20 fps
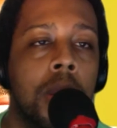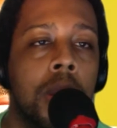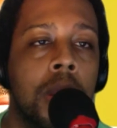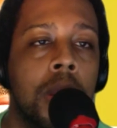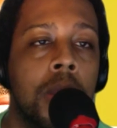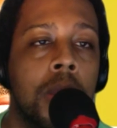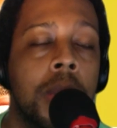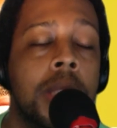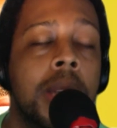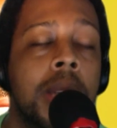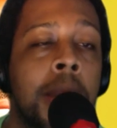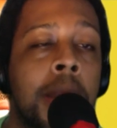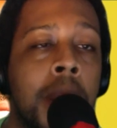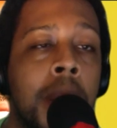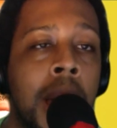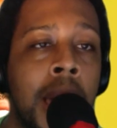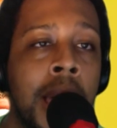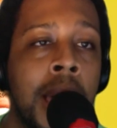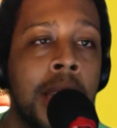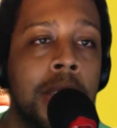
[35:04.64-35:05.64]
the reason I,
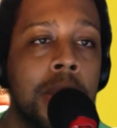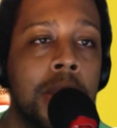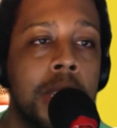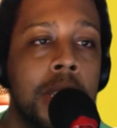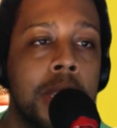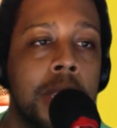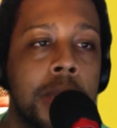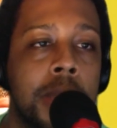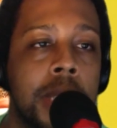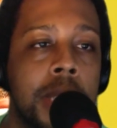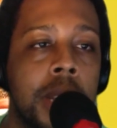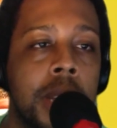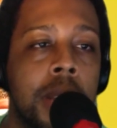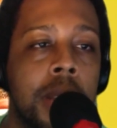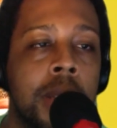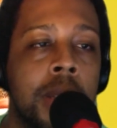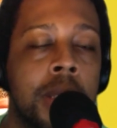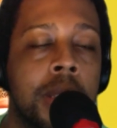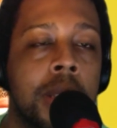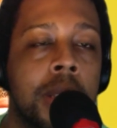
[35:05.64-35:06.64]
I asked you this in
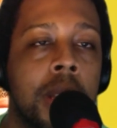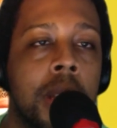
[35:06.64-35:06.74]
particular is,